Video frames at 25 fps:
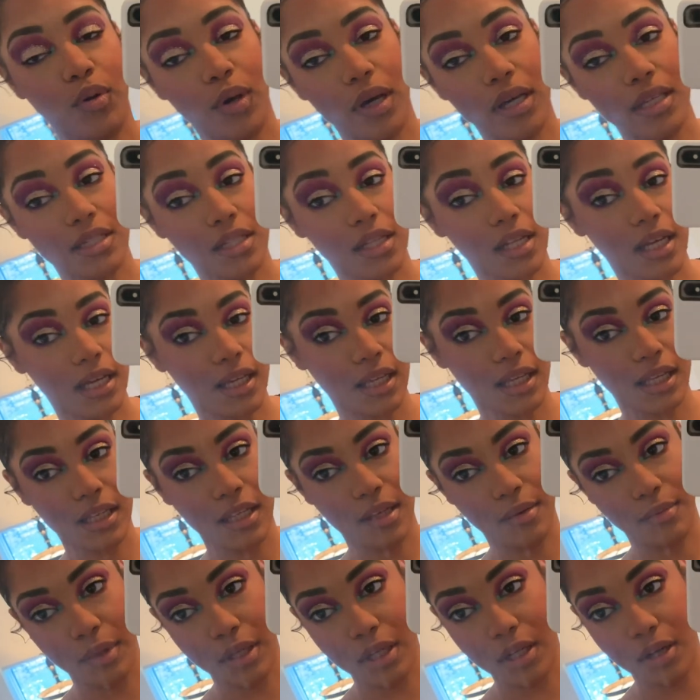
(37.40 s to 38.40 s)
guys like it,
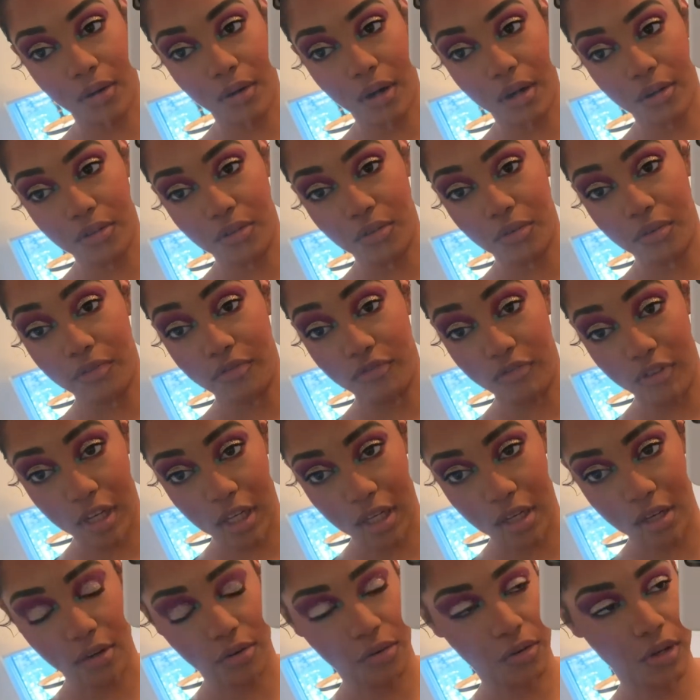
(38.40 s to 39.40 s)
let me know. I'll do a
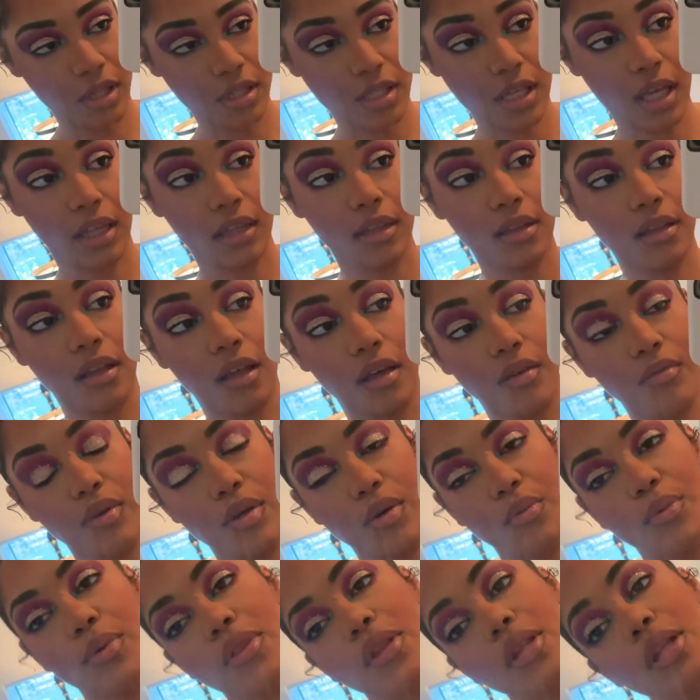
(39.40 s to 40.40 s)
video because I love it.
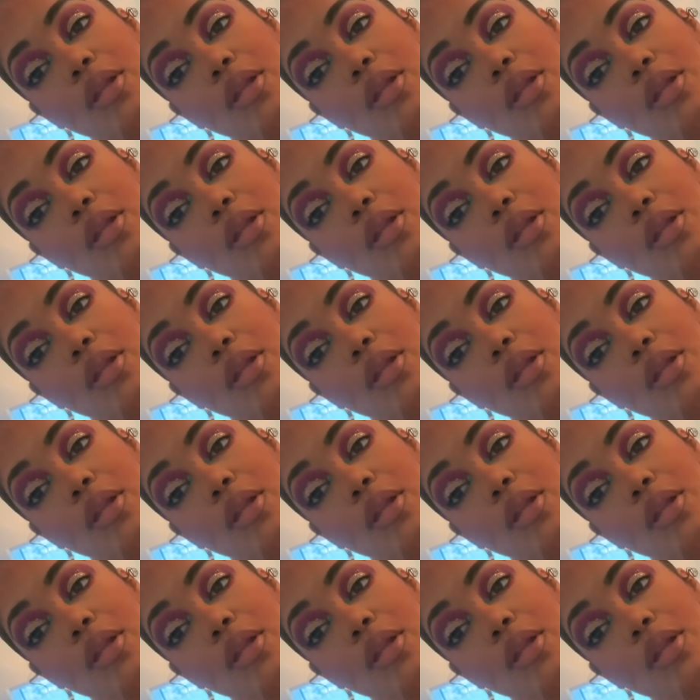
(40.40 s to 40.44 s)
With the